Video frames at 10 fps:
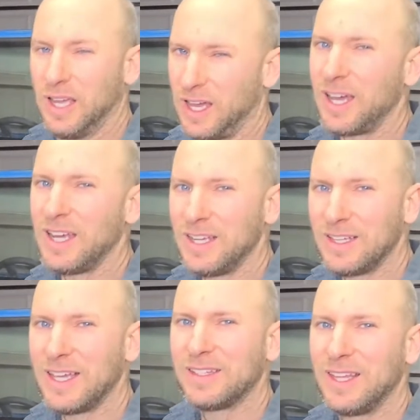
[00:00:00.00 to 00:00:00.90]
I
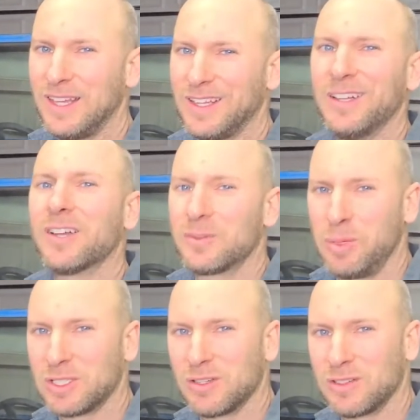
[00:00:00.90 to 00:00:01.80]
like taking lots of
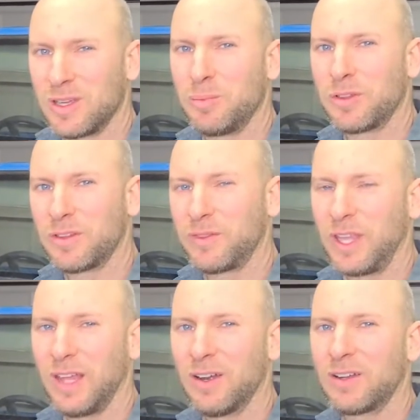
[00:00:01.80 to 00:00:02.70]
pictures as I put stuff
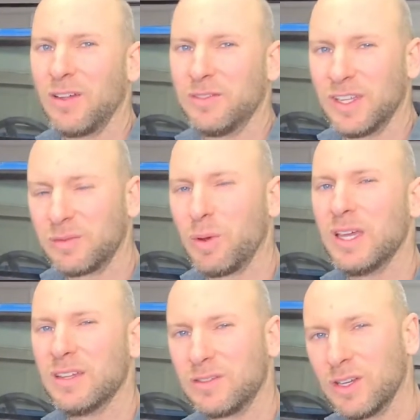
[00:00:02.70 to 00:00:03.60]
together, because this
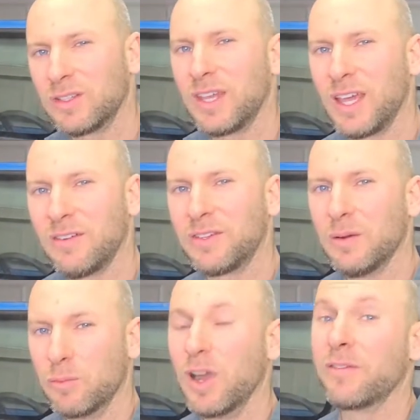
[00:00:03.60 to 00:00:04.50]
way it's good to have
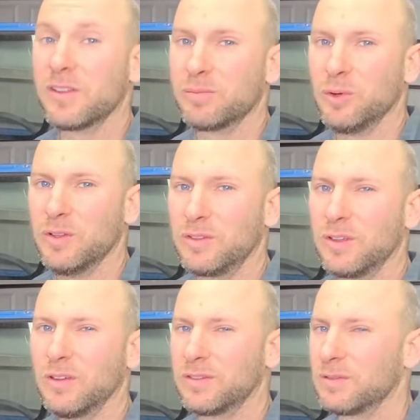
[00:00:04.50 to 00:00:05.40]
some reference points,
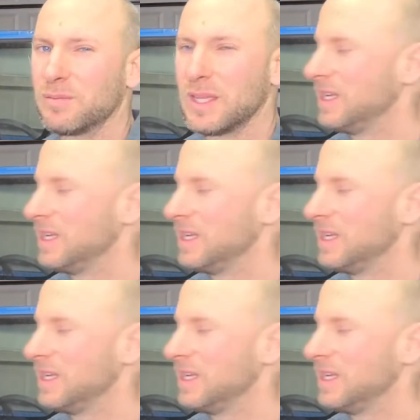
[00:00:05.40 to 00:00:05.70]
because